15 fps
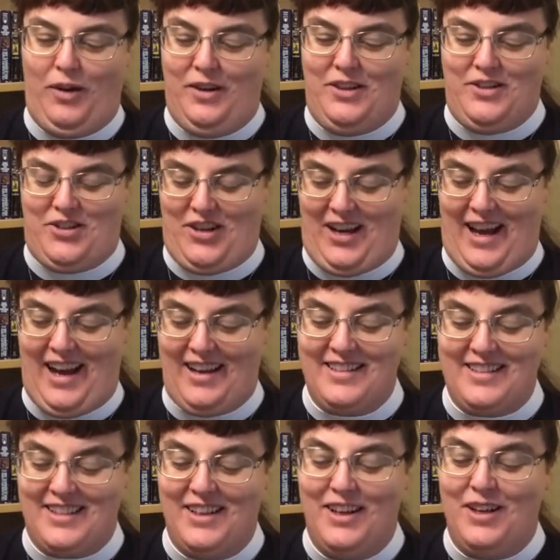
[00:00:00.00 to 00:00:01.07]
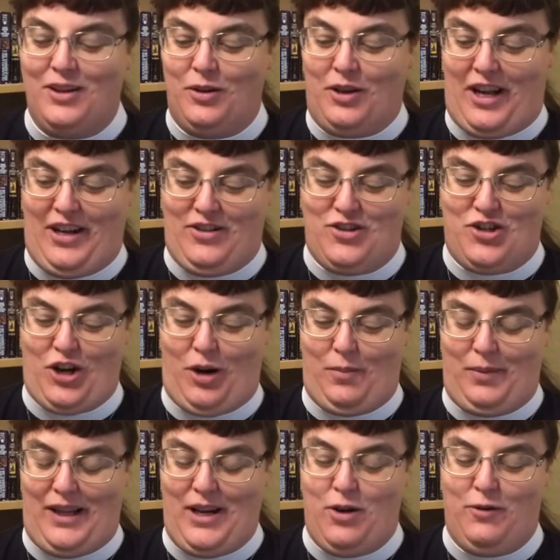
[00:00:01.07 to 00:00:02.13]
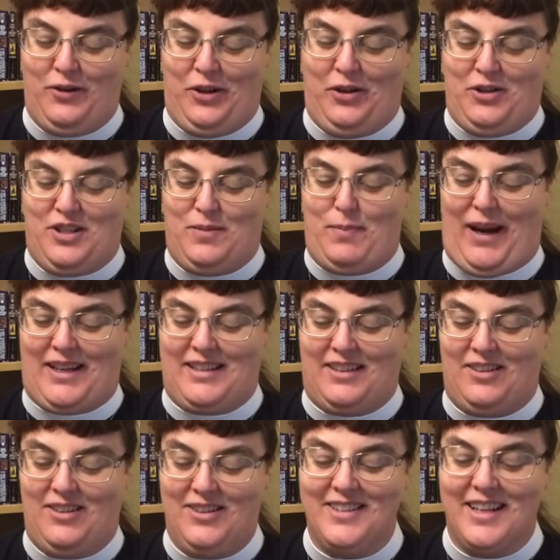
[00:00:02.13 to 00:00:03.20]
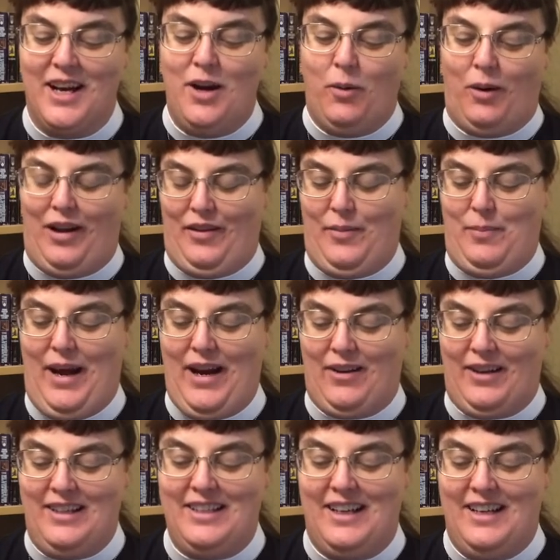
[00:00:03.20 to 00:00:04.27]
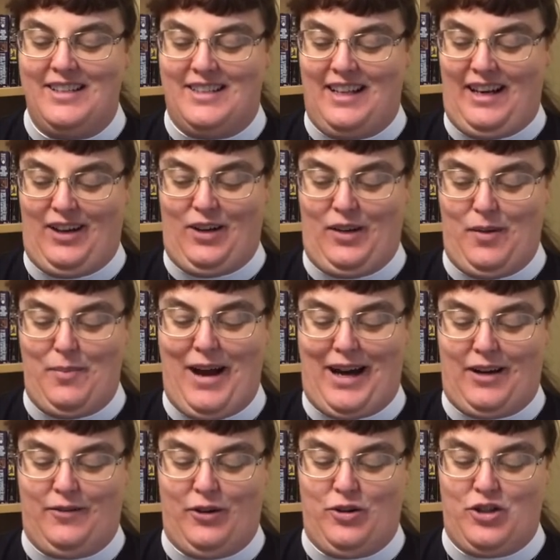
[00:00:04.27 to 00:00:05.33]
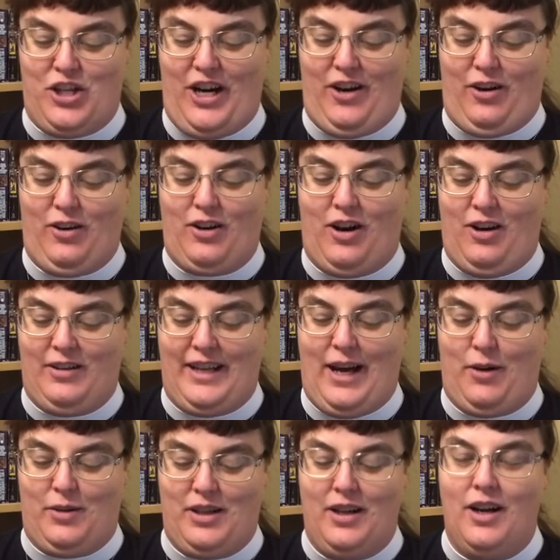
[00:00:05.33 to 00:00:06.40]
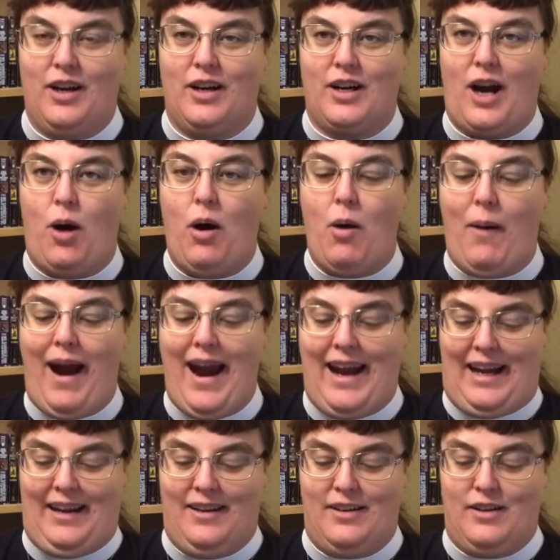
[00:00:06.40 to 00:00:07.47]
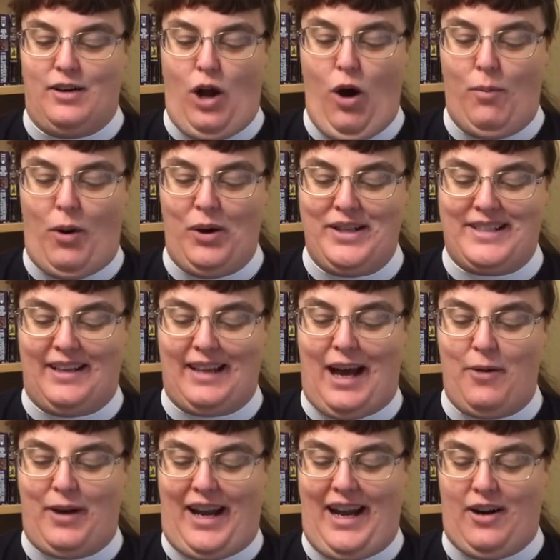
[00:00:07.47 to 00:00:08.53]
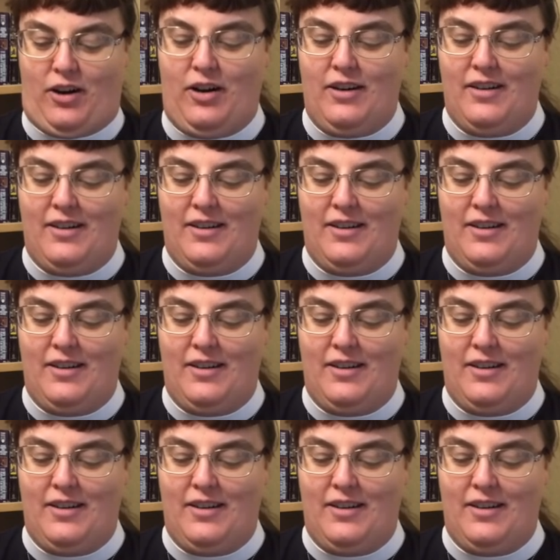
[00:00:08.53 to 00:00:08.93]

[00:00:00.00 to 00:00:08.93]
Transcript: she asked, looking sharply over her spectacles, while the parrot, sitting on the back of her chair, called out, "Go away! No boys allowed here!"